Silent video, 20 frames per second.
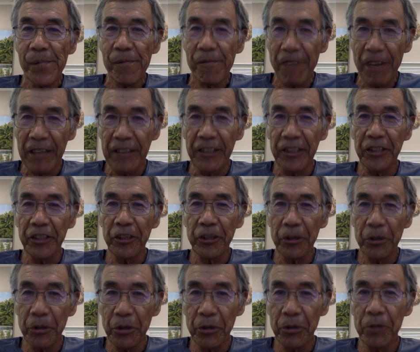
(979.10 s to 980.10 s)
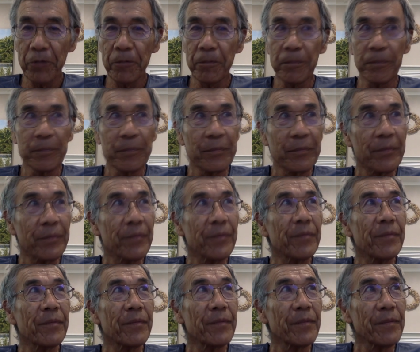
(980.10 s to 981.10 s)
finding your own
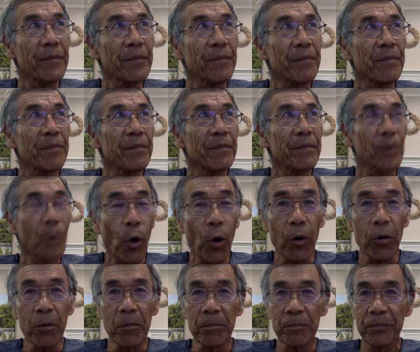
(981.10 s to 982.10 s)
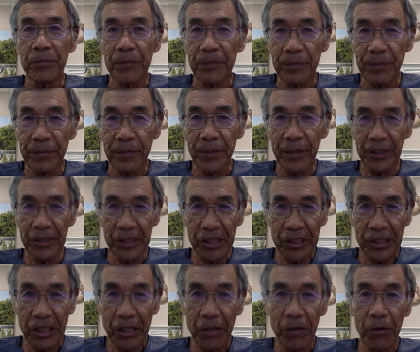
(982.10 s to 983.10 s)
home,
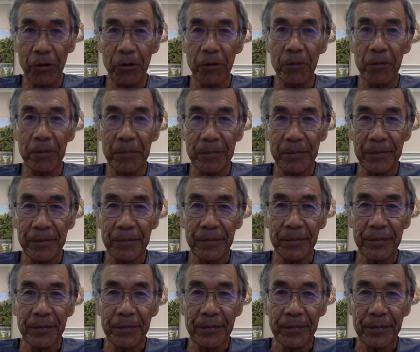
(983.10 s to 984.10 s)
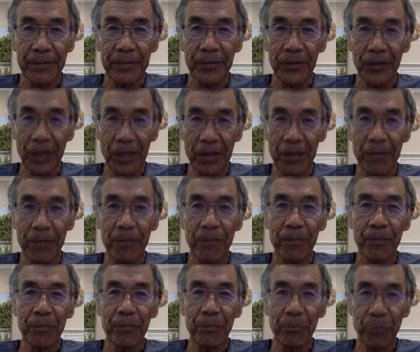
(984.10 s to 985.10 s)
eternal home, yet
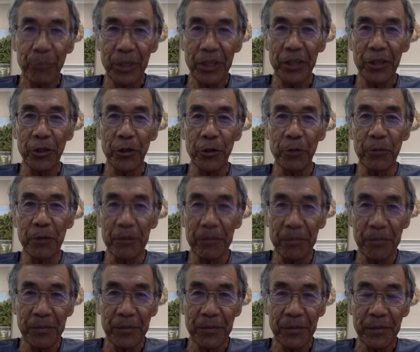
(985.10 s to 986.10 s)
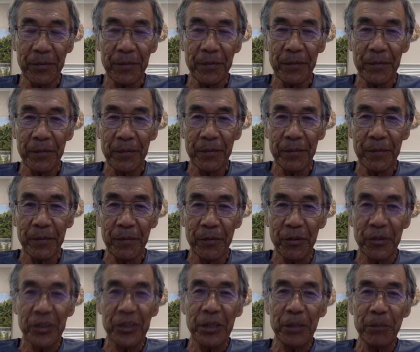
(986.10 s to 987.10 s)
be a human
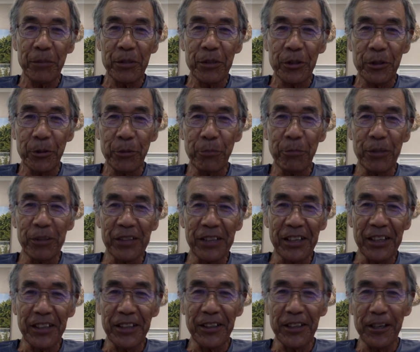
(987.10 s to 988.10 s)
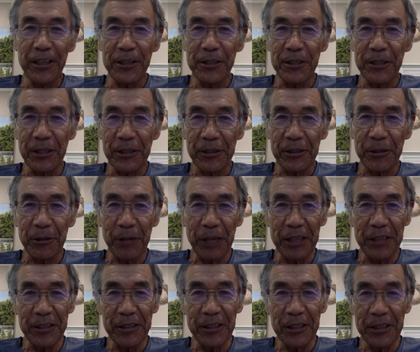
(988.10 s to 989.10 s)
with some stupid ideas and
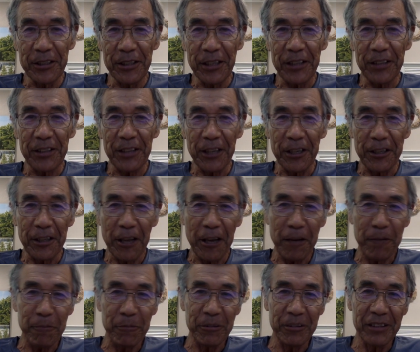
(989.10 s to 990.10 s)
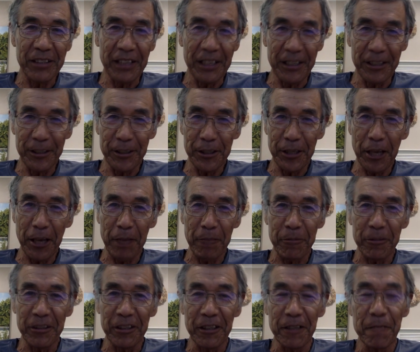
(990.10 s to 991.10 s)
craziness that can happen, and it's
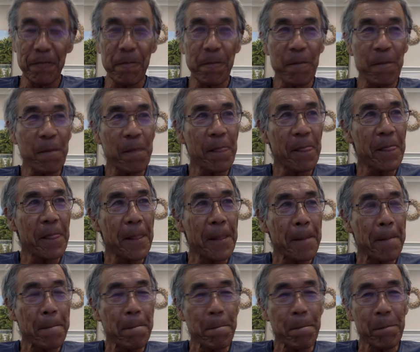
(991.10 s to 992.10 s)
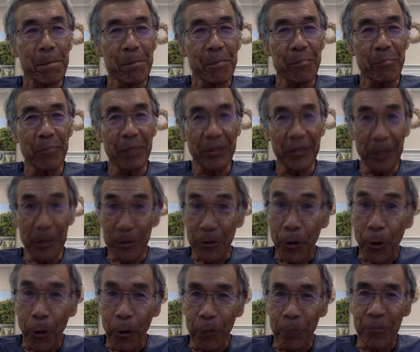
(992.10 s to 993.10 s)
happening. But there's
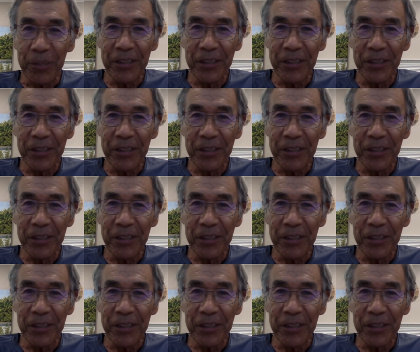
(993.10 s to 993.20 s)
hope.